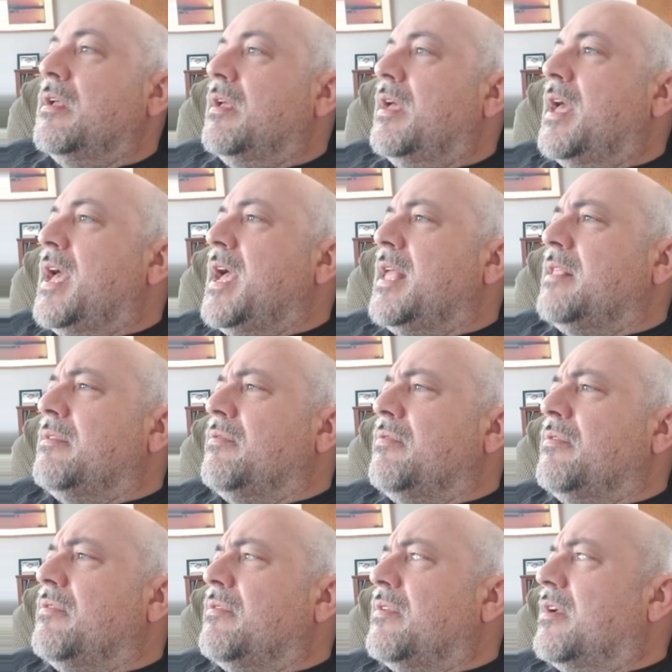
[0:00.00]

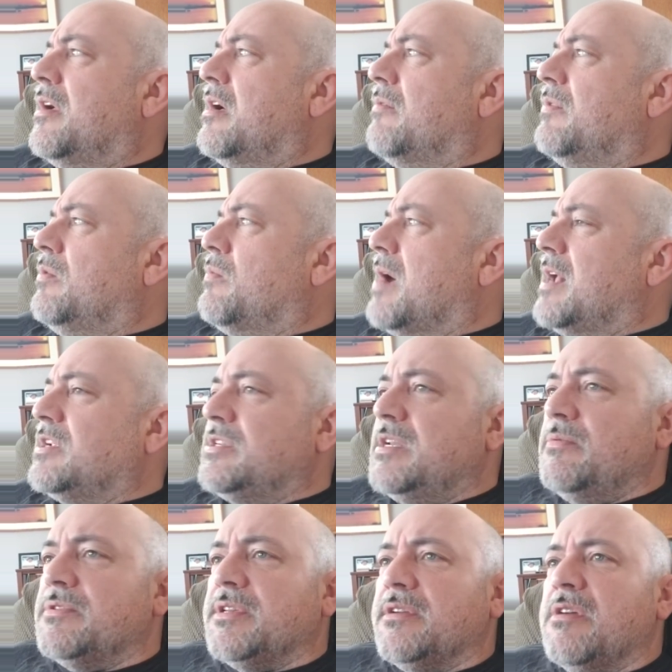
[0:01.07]
And we watched it
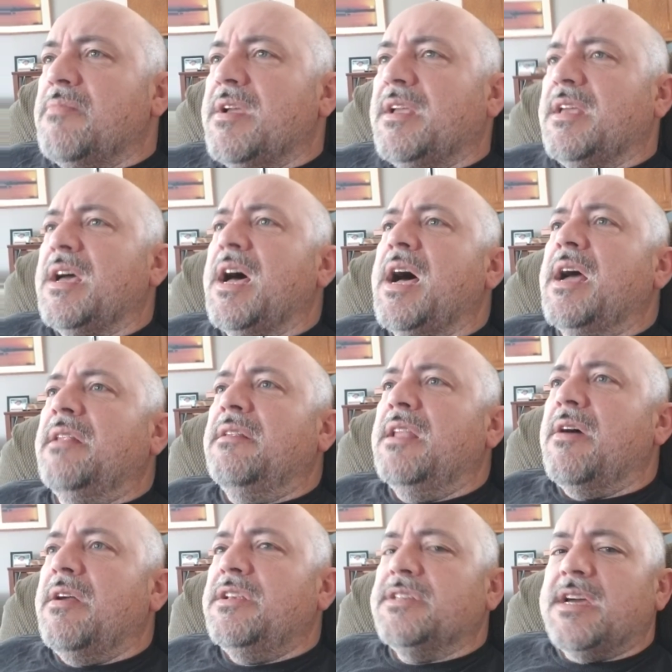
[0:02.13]
and was like, oh my God,
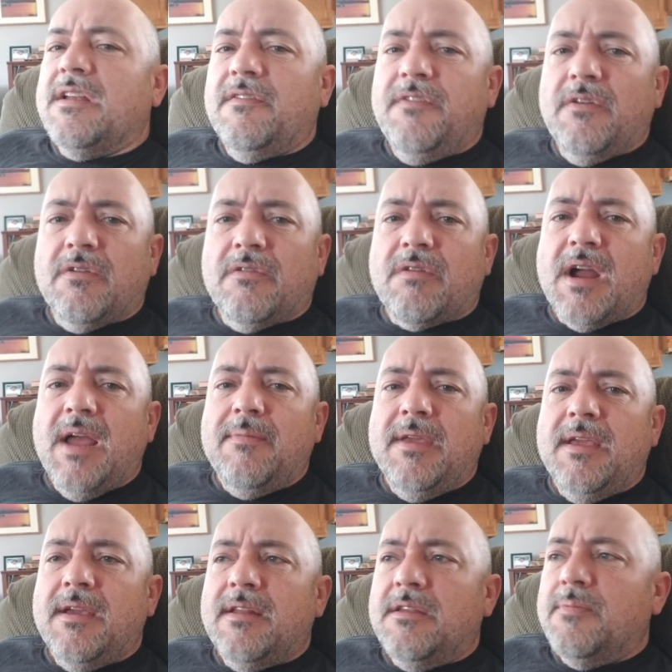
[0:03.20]
now I just kind of feel
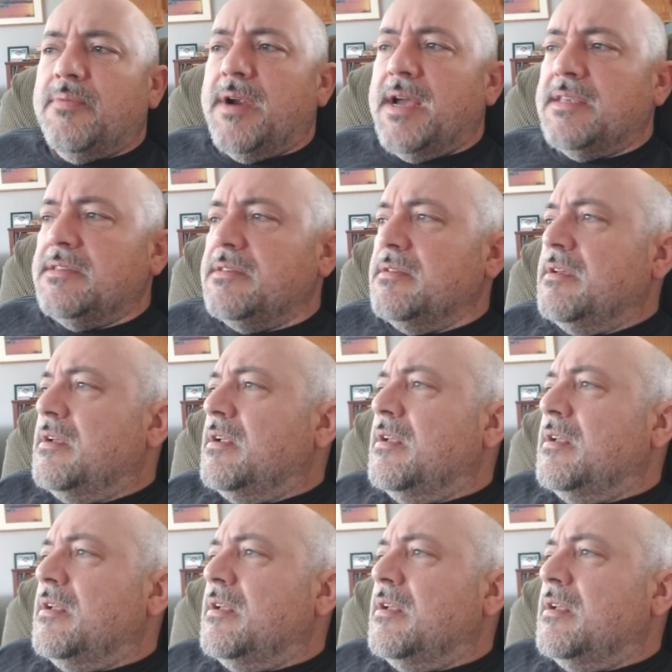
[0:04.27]
grimy and depressed.